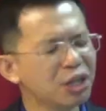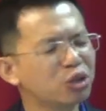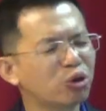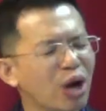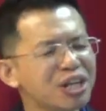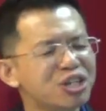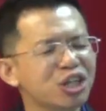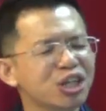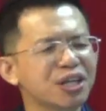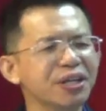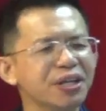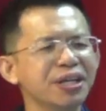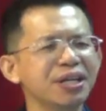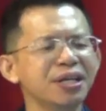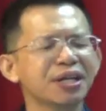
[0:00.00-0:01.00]

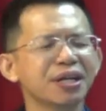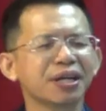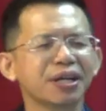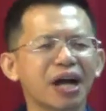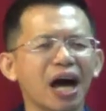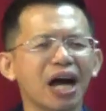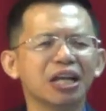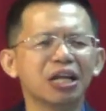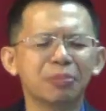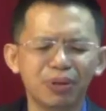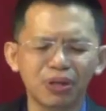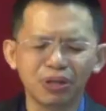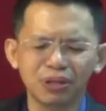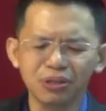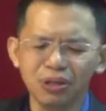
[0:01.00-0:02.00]
Tragically,
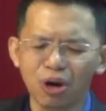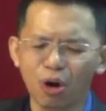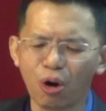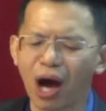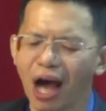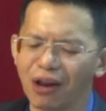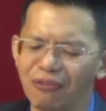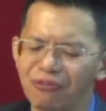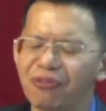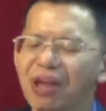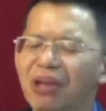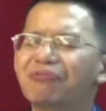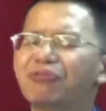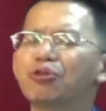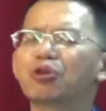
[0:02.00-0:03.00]
gullible or
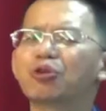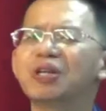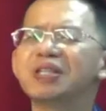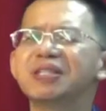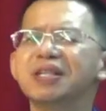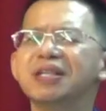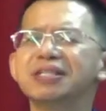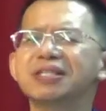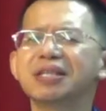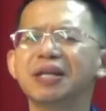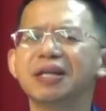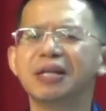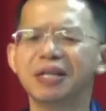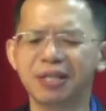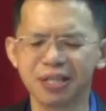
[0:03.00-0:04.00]
unfaithful Christians
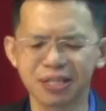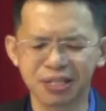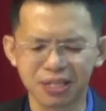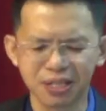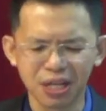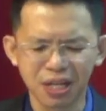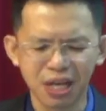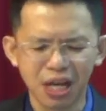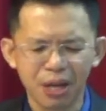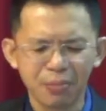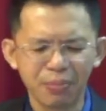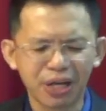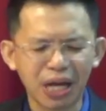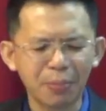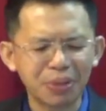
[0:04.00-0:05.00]
and leaders
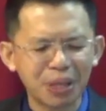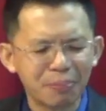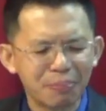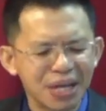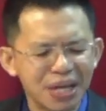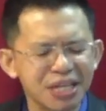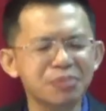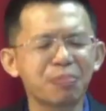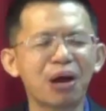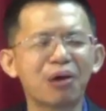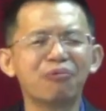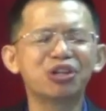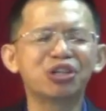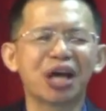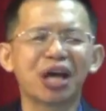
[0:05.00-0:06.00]
become the means by
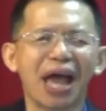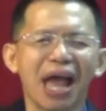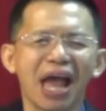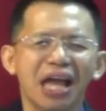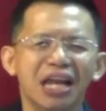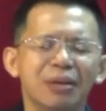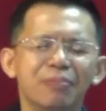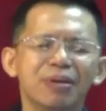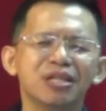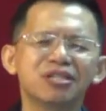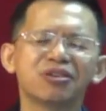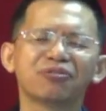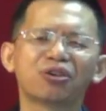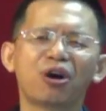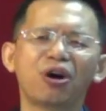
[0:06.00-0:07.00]
which the
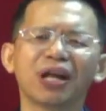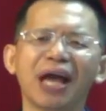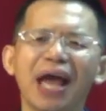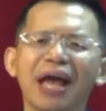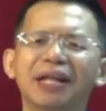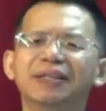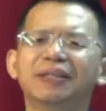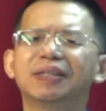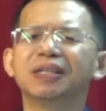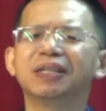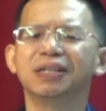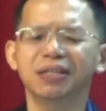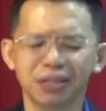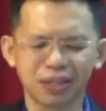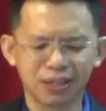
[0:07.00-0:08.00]
enemies of God
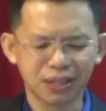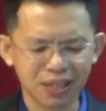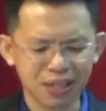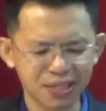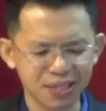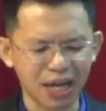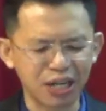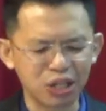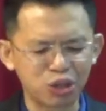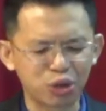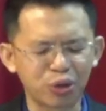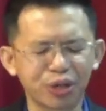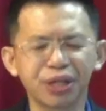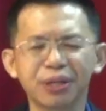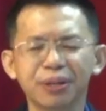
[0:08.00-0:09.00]
enter the
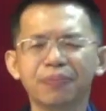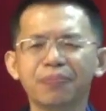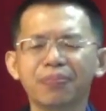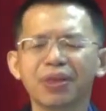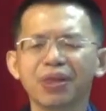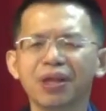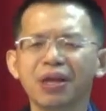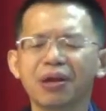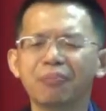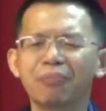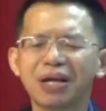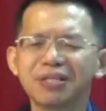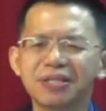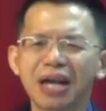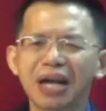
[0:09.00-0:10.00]
sanctuary.
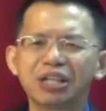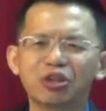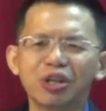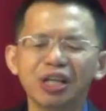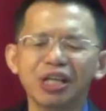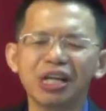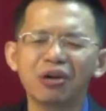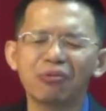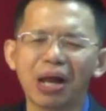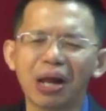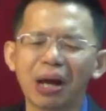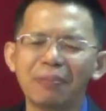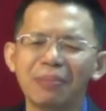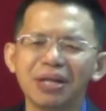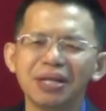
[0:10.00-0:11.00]
By sanctuary here,
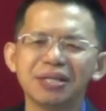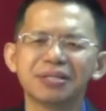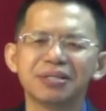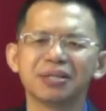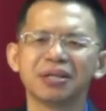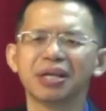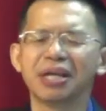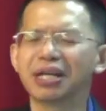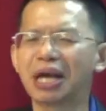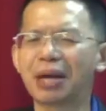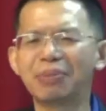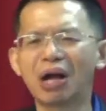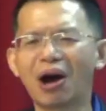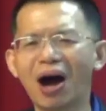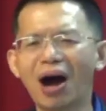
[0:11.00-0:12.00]
what I mean is, it
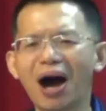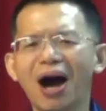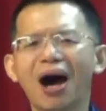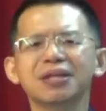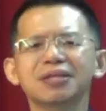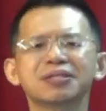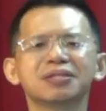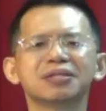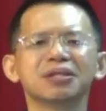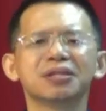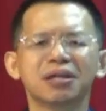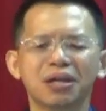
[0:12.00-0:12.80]
can be our hearts,